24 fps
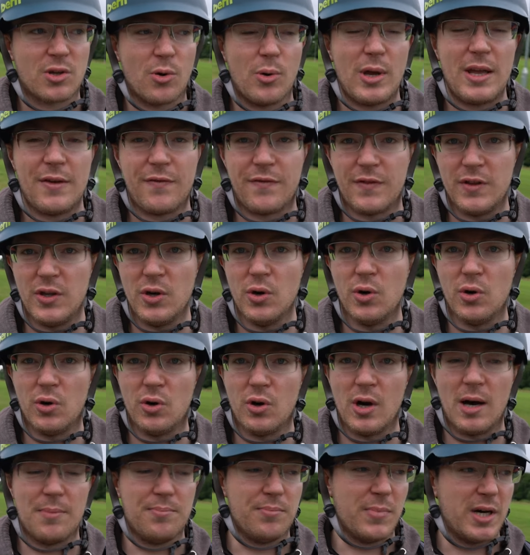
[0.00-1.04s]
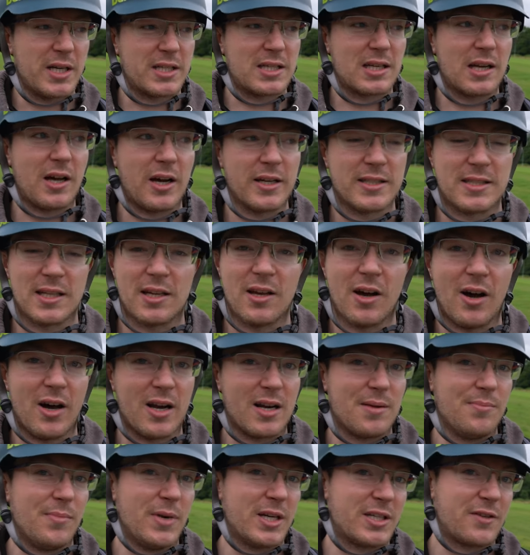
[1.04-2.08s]
So if you're a much lighter
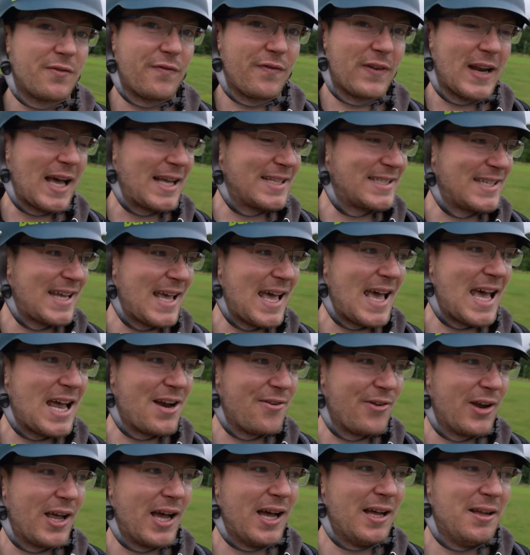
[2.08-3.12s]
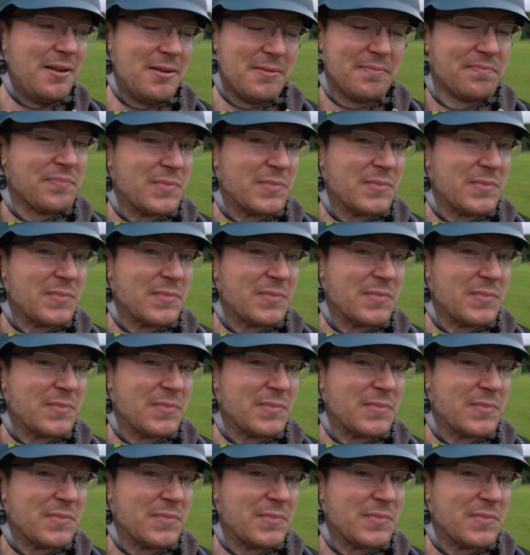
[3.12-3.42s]
guy in a much flatter area,